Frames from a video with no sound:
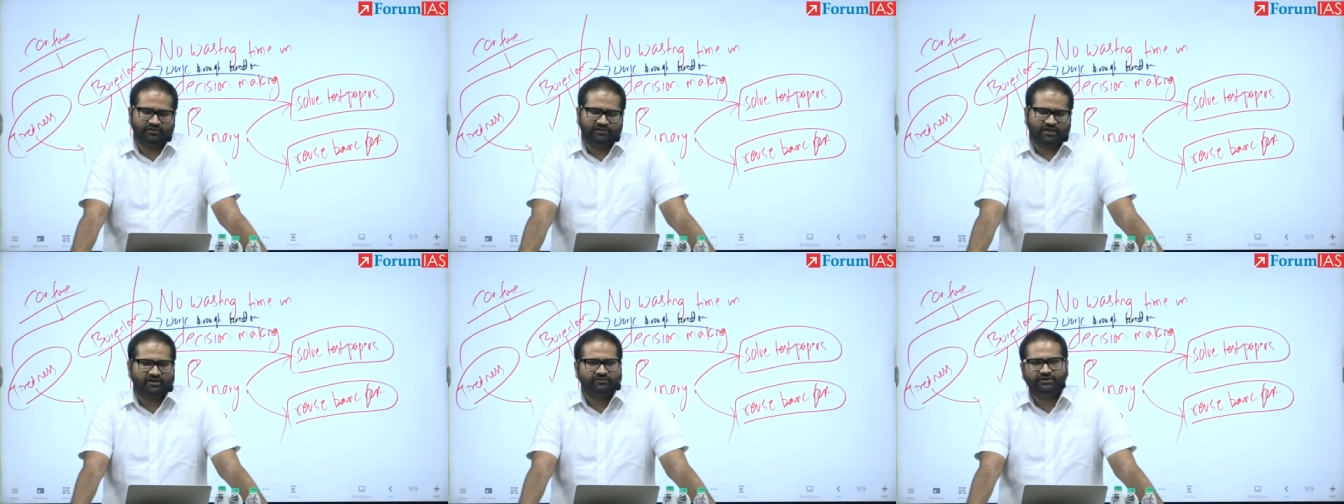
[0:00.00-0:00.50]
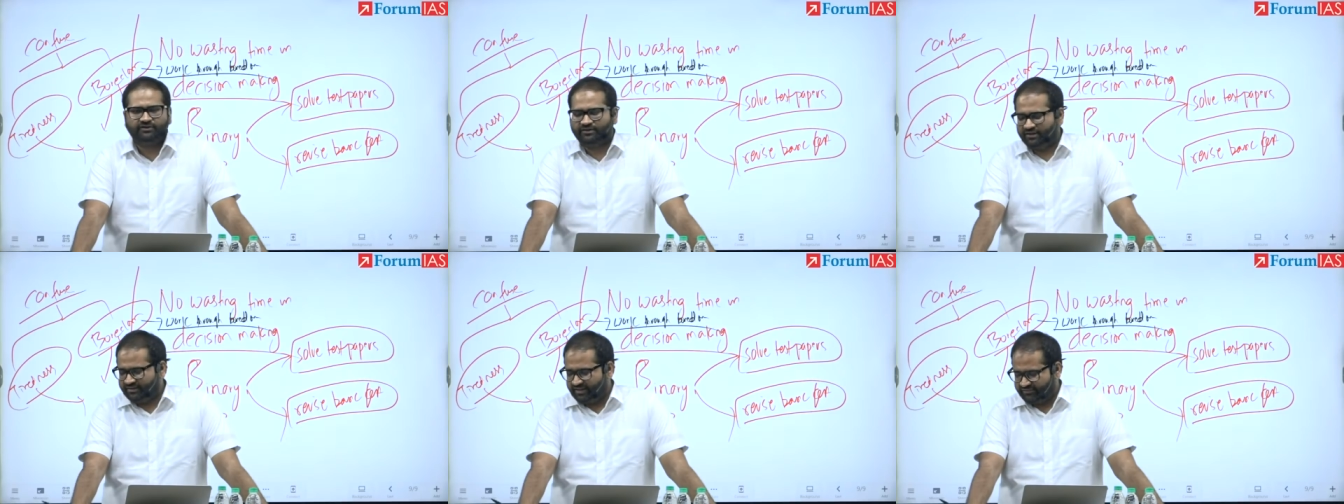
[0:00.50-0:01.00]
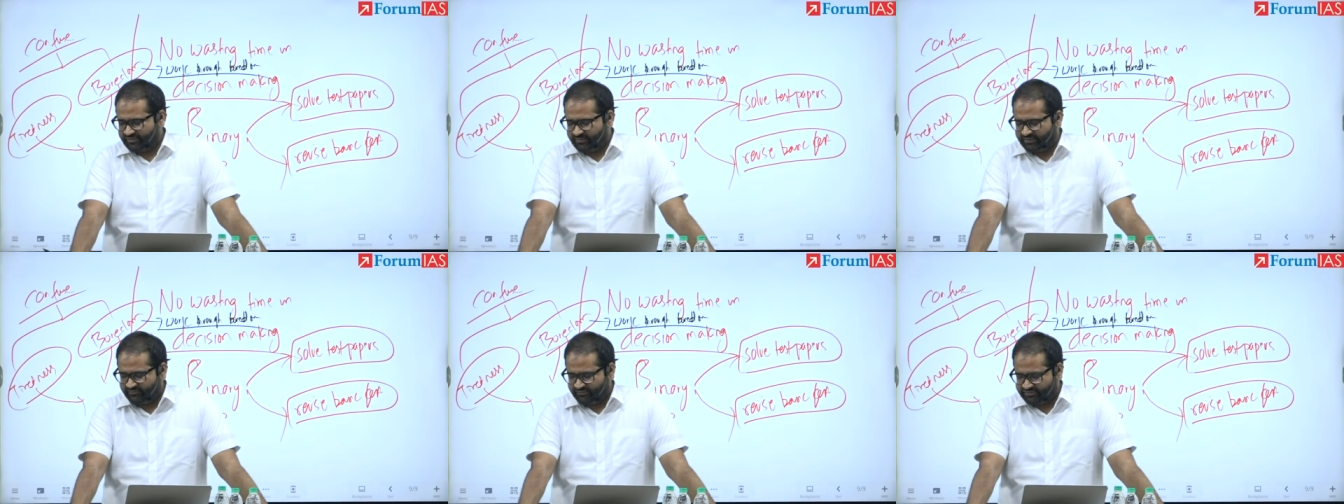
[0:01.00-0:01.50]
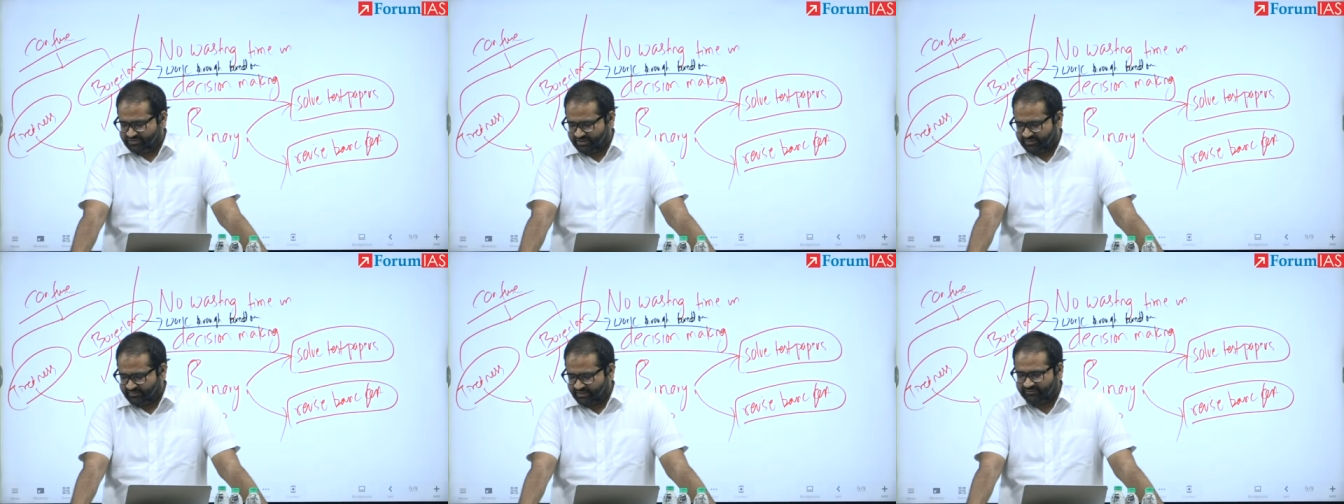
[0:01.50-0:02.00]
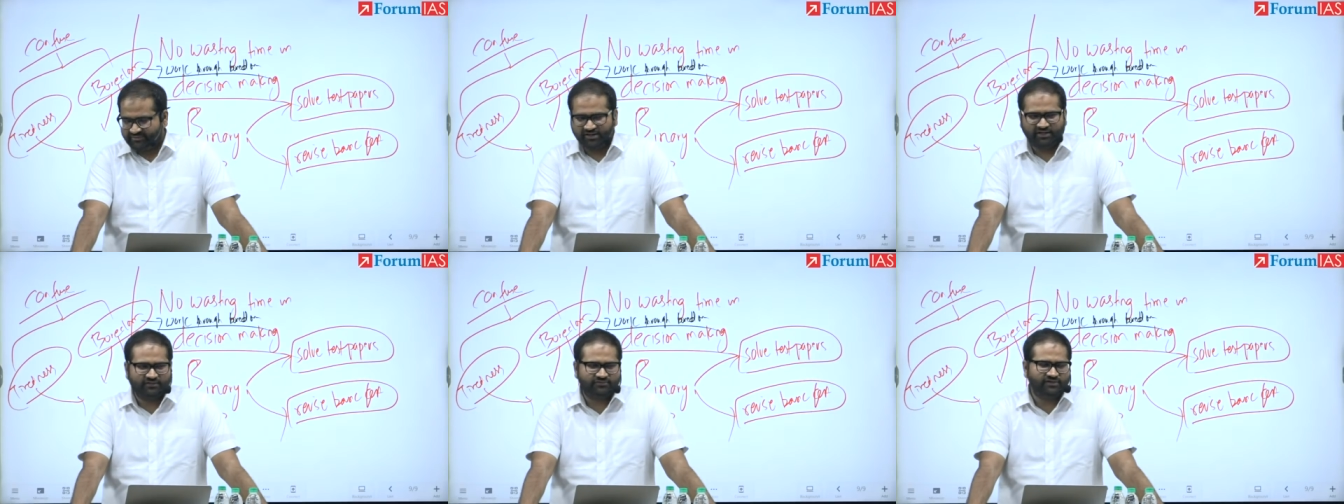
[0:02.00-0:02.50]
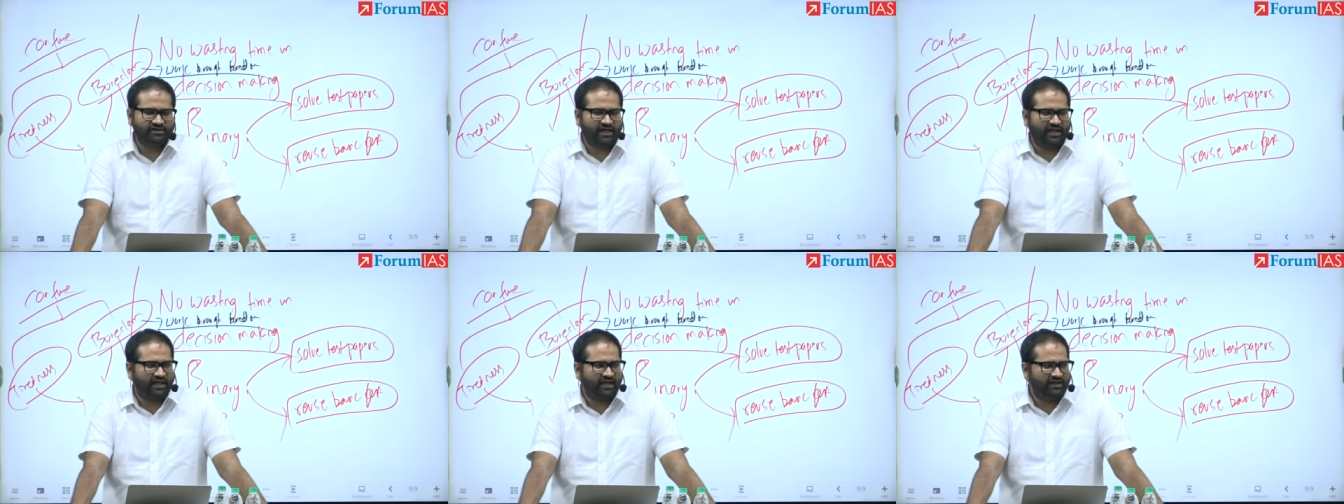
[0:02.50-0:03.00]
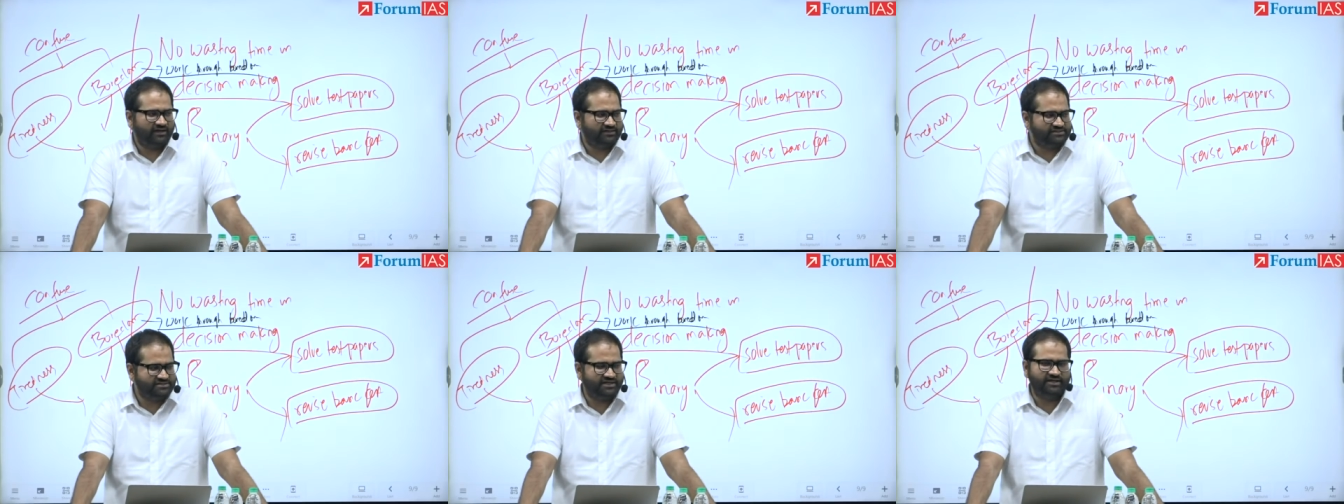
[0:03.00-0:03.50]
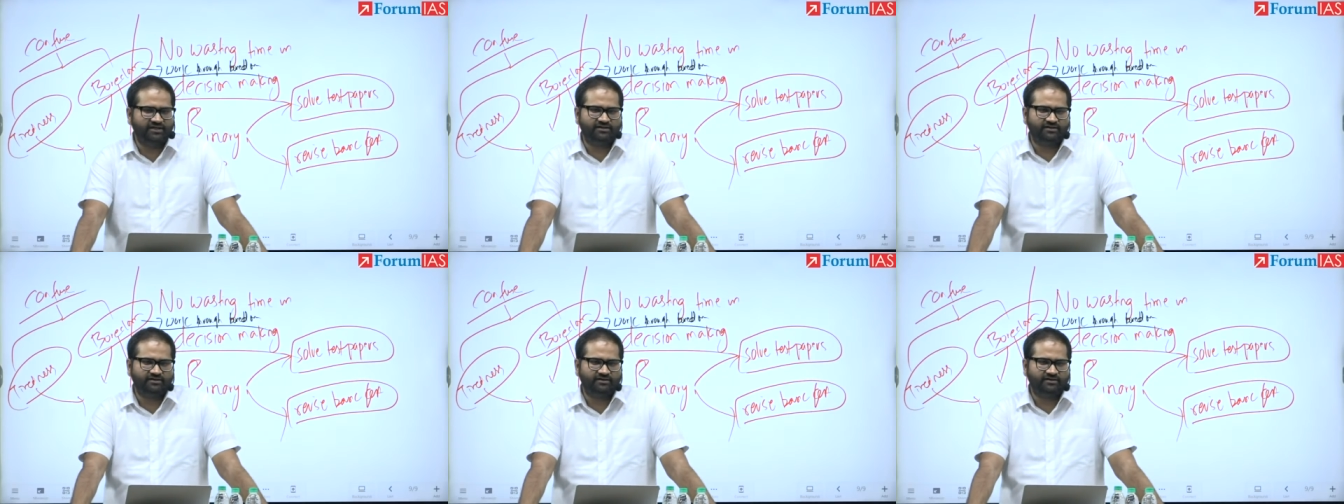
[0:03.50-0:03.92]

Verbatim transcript: How did you clear the exam in the first attempt? He said, sir, I had a chair